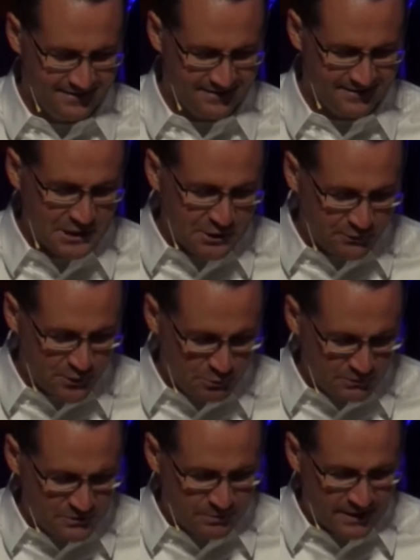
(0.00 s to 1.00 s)
The interviewer
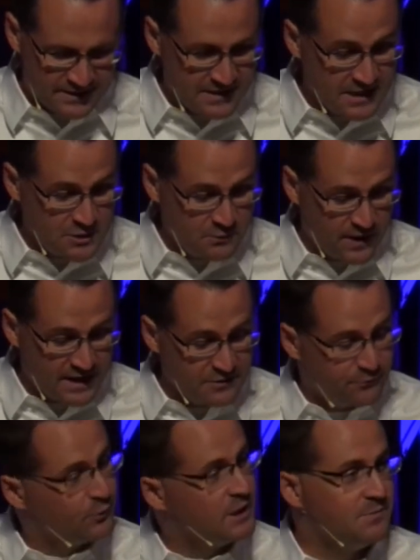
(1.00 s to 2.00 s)
responded, "Then you've had the
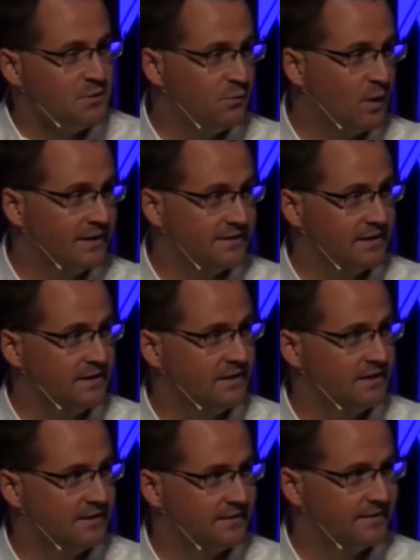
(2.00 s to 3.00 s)
freedom you wanted?"
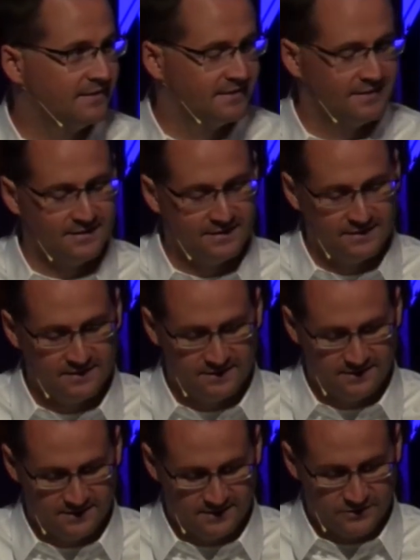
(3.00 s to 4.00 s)

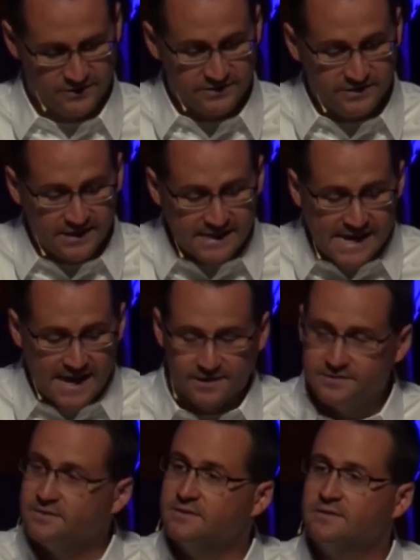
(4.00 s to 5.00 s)
She said,
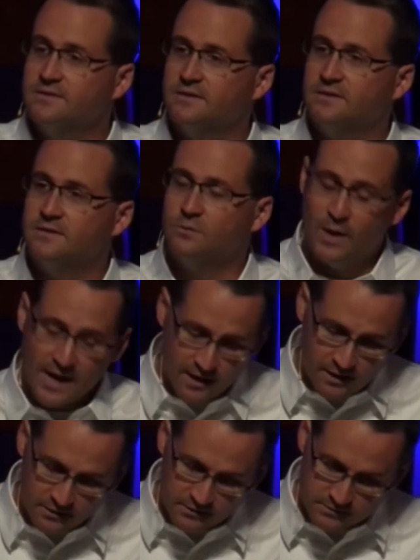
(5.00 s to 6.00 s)
"Yes.
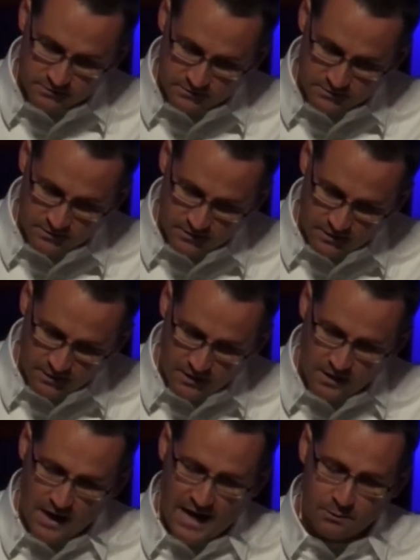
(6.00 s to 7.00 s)
Well,
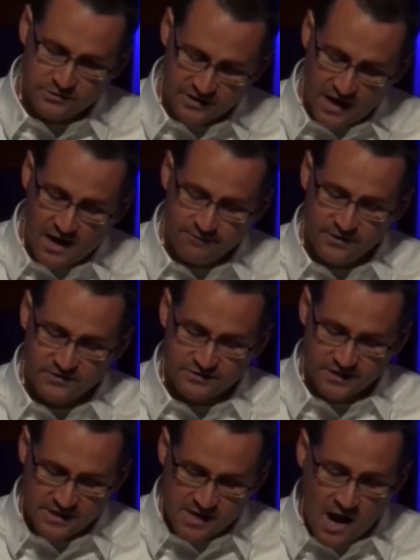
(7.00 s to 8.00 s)
I was
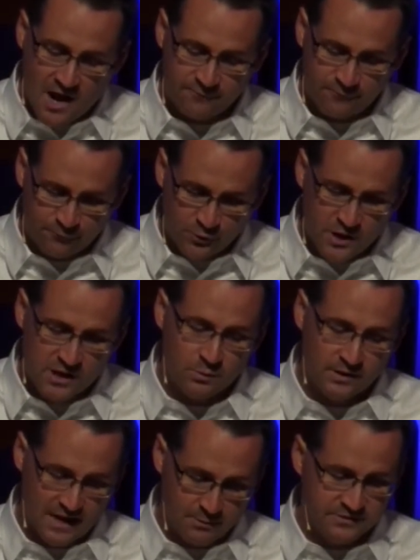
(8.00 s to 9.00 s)
obviously not free
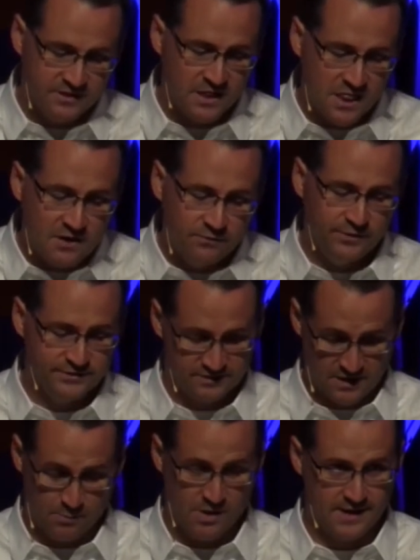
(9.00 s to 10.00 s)
when I was in love with
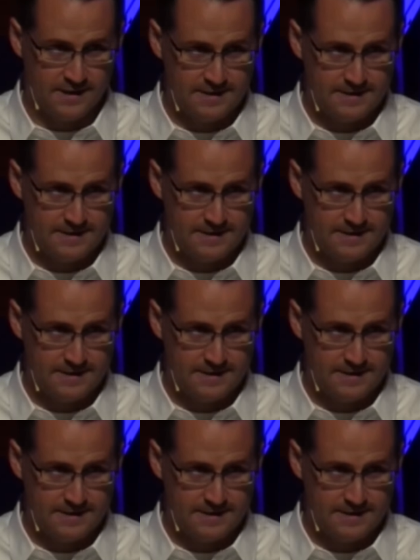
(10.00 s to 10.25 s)
someone.